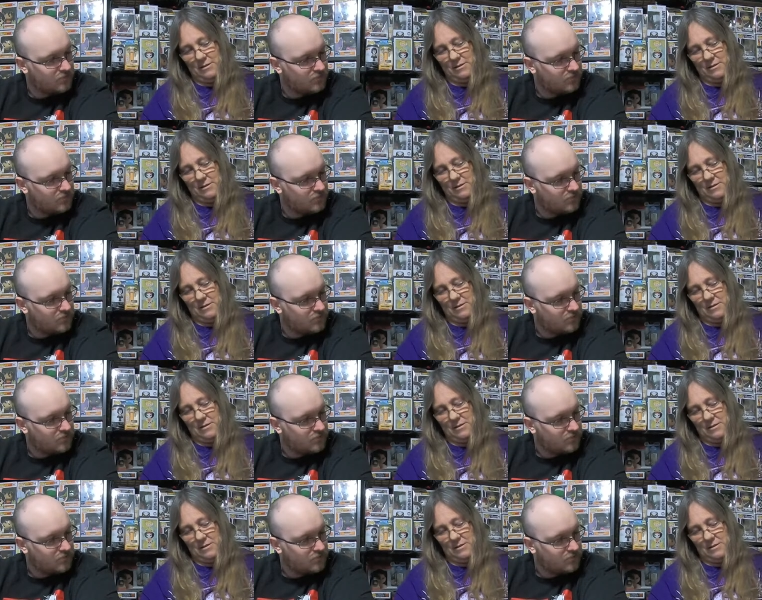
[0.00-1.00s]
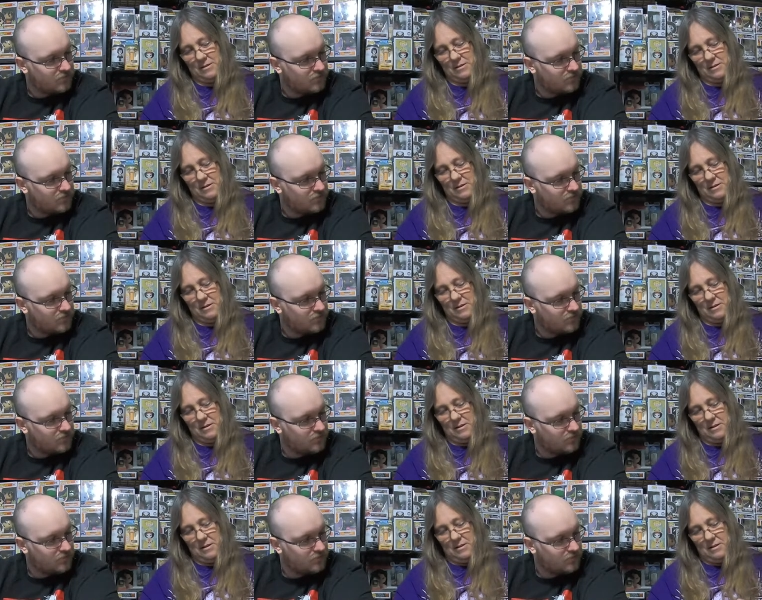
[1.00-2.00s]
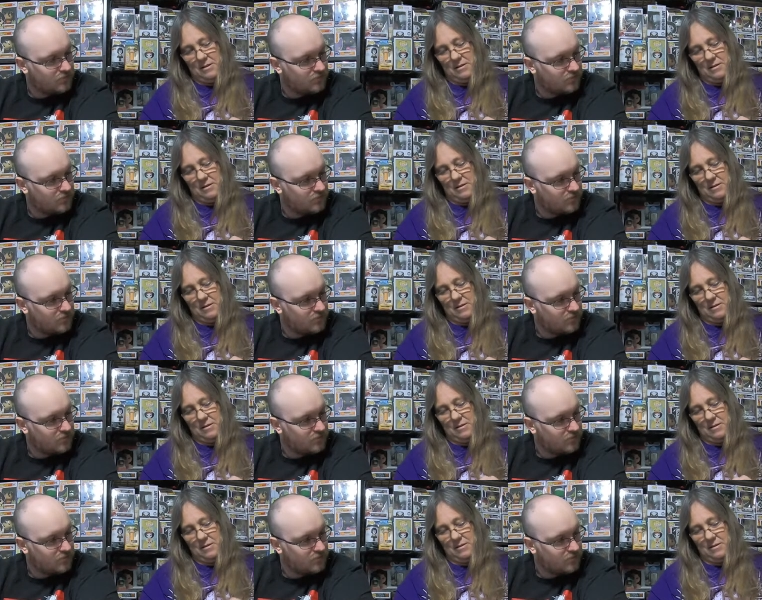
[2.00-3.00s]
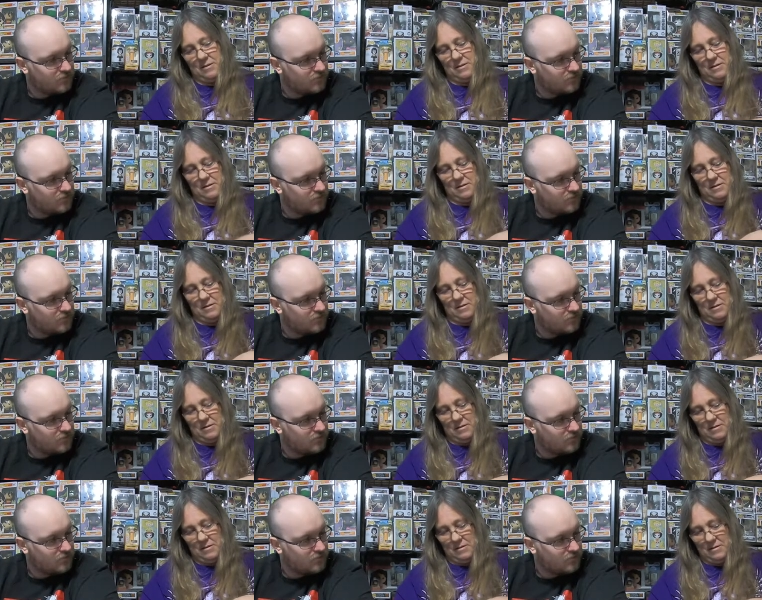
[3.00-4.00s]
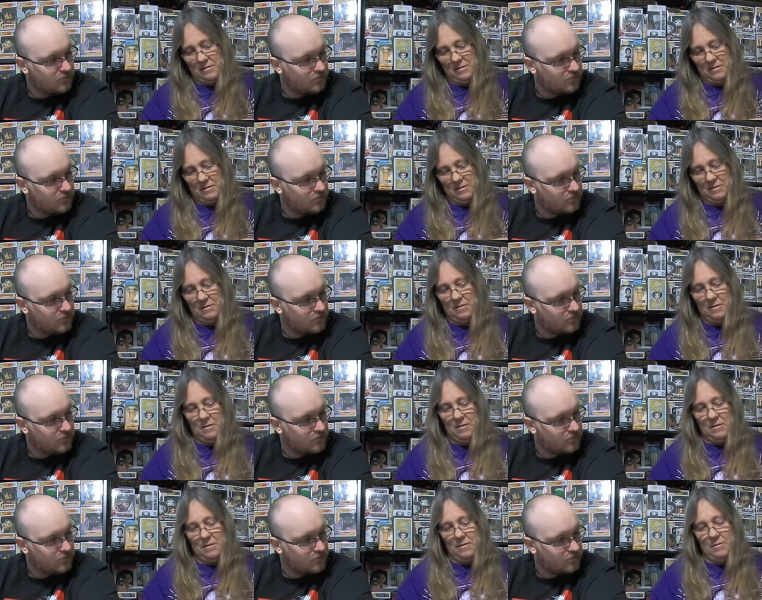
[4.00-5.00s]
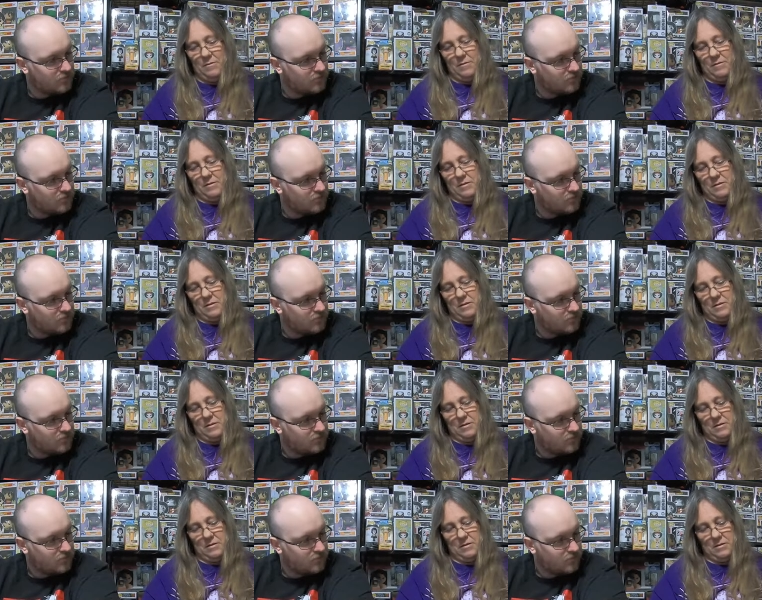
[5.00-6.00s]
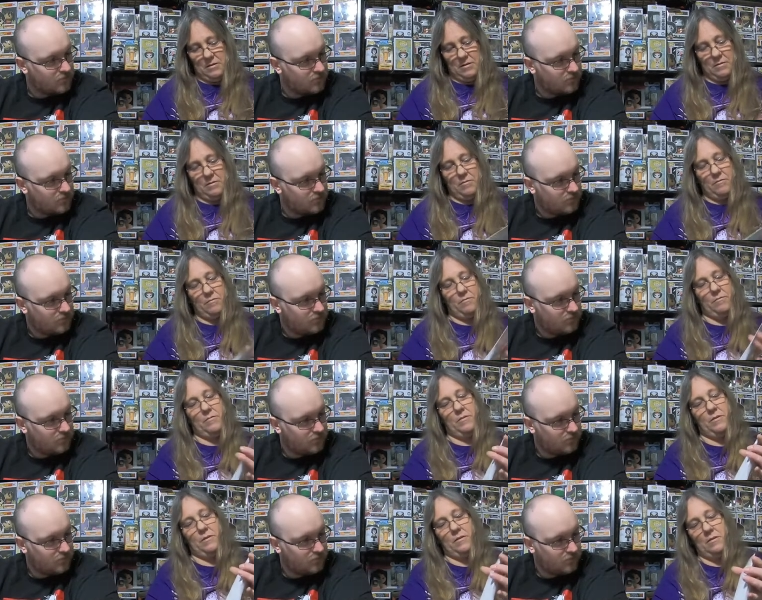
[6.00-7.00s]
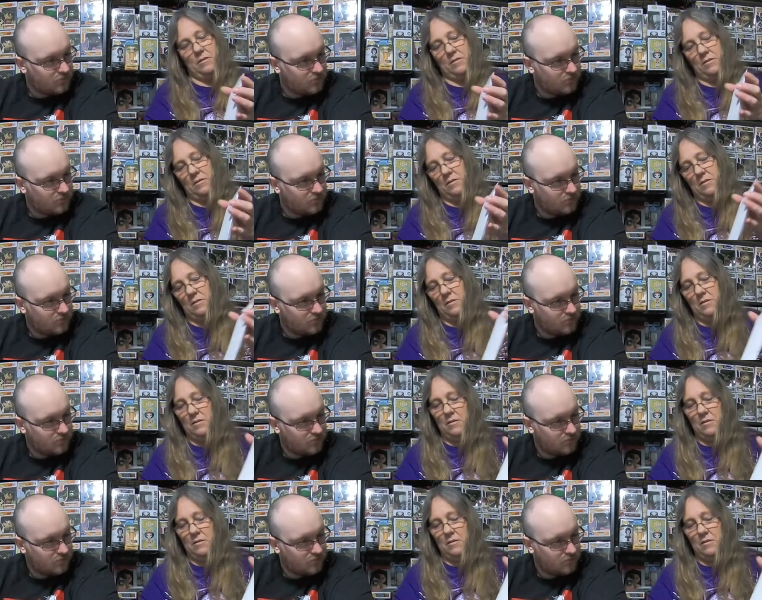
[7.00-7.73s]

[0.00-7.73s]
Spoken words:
(silence)